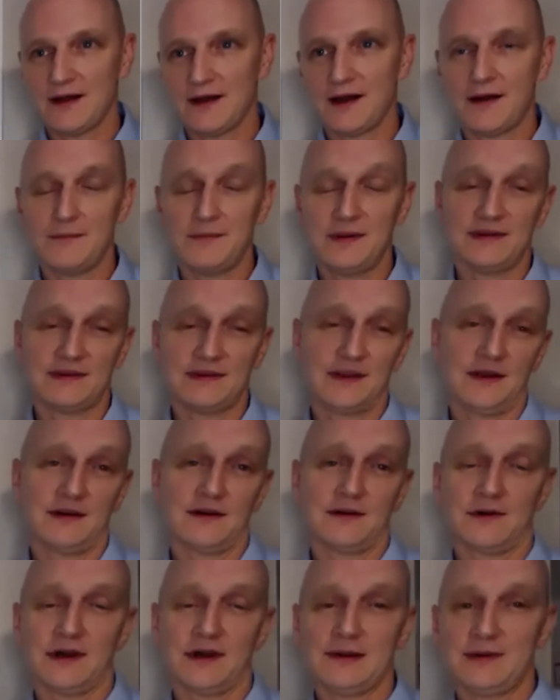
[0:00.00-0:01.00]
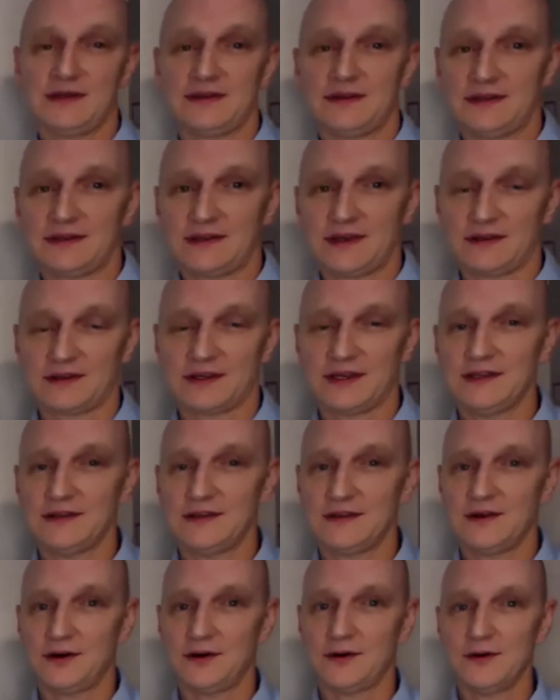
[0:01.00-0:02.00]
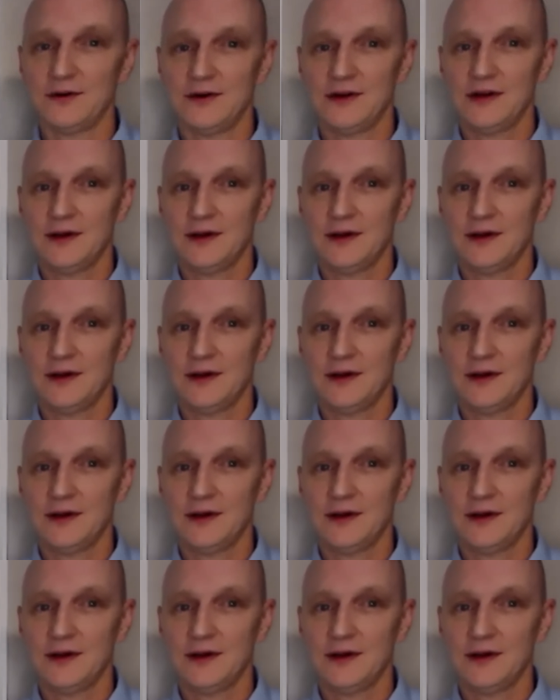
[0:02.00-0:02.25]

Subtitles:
I've been scared of rabies since I was a kid, though.